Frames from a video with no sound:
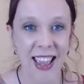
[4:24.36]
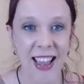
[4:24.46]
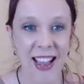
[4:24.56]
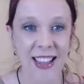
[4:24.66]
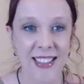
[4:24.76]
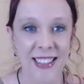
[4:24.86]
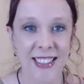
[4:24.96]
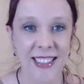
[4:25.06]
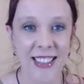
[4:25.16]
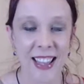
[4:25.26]

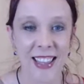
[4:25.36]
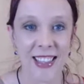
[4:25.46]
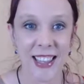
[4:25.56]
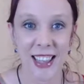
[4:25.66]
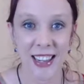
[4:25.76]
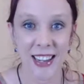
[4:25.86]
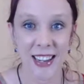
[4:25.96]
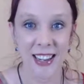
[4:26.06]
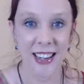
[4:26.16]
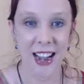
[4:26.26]
And
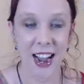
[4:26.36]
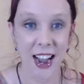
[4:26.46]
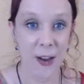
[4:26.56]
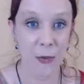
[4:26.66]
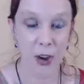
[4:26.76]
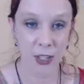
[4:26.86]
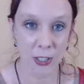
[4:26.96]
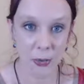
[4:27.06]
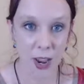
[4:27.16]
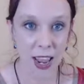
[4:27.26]
then I
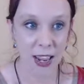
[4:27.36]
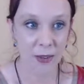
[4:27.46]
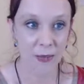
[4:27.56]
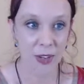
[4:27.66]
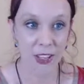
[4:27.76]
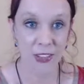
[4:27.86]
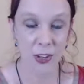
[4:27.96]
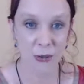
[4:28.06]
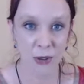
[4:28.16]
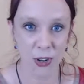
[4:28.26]
walked away
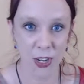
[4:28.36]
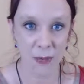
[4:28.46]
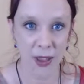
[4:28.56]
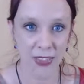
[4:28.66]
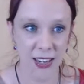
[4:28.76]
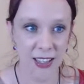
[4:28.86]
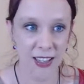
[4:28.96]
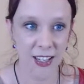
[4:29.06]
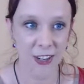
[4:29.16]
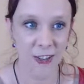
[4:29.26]
and worried about that. I
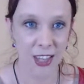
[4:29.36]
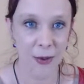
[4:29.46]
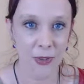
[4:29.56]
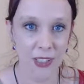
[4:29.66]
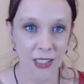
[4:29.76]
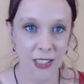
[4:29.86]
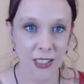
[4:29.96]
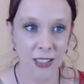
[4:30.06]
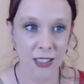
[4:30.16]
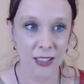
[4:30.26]
thought, that
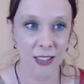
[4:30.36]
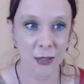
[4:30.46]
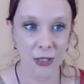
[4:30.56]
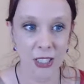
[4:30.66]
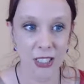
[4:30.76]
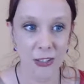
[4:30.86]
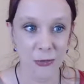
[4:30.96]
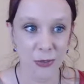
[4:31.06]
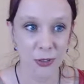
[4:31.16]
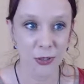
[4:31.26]
was a
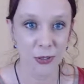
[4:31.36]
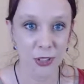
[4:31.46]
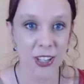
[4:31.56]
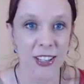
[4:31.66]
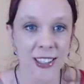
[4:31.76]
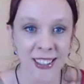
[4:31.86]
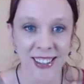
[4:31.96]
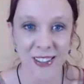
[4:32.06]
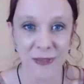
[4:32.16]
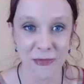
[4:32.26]
little rude
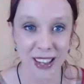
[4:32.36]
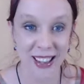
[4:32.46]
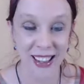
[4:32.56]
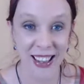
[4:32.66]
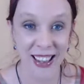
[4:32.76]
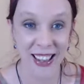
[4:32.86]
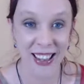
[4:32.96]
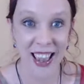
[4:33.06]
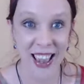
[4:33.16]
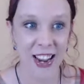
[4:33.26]
of me.
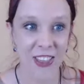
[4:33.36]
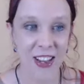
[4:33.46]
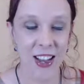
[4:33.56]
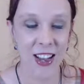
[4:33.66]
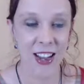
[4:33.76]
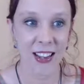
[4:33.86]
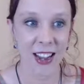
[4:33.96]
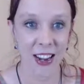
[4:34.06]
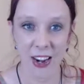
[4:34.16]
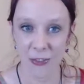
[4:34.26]
And I
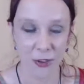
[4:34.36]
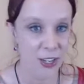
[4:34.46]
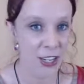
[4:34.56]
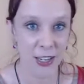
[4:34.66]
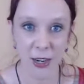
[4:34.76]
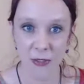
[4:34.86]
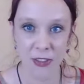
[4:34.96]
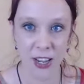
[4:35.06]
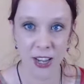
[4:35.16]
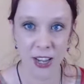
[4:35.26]
thought, I worried and
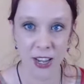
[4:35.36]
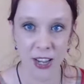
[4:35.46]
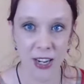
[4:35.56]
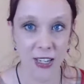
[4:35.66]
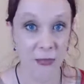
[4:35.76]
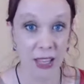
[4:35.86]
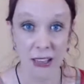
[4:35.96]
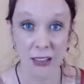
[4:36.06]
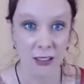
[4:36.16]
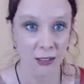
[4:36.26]
I fretted. I'm like,
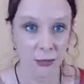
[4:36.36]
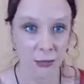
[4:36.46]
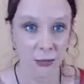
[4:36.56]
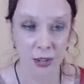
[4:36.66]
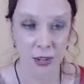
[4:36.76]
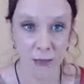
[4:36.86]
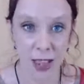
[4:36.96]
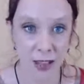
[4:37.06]
what if he's mad?